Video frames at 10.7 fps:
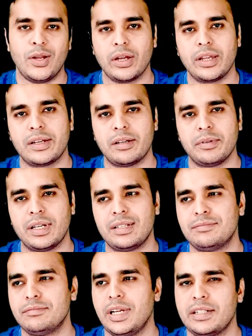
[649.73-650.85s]
Logging
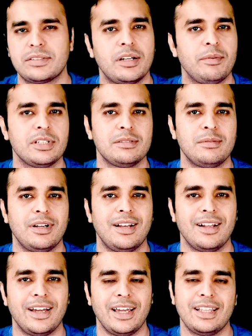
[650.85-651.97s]
terminal, it's not
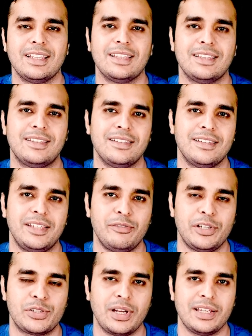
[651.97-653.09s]
possible in the
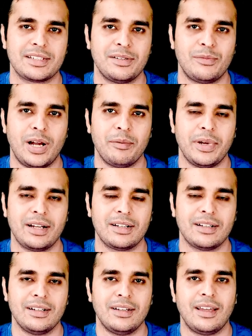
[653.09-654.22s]
virtualized environment,
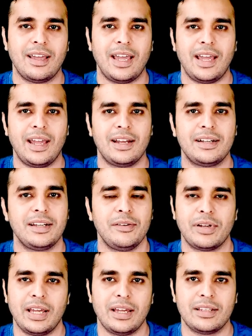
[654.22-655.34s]
and
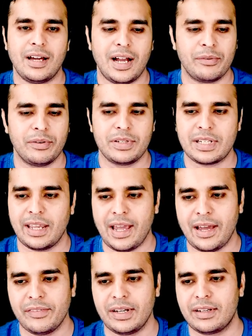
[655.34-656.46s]
even the hardware which I
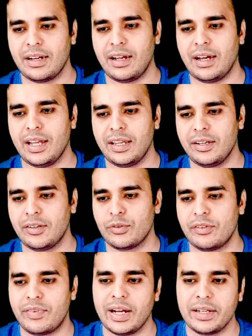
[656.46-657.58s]
have it, I
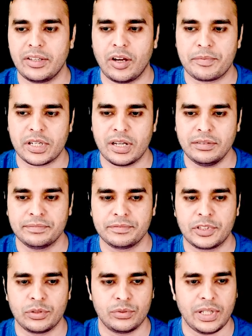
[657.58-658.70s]
couldn't find the option
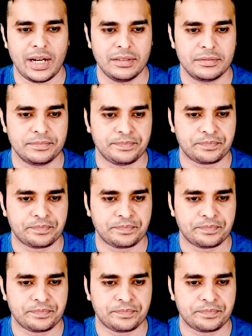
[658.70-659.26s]
to do that.